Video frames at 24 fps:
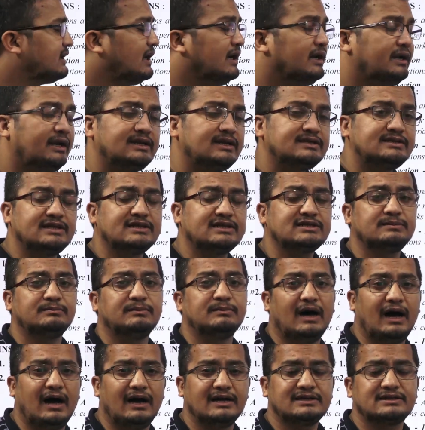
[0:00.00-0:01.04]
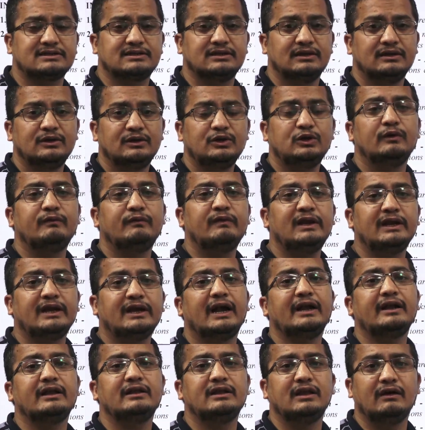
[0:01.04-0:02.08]
36 marks you will
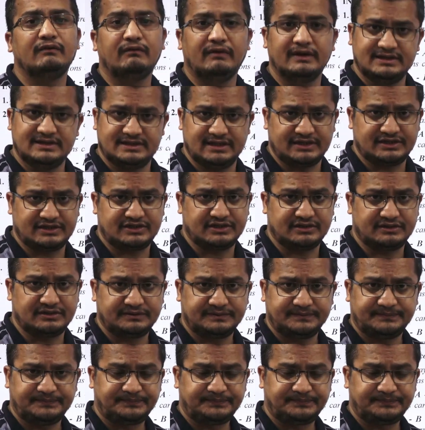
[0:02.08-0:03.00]
get in the one section.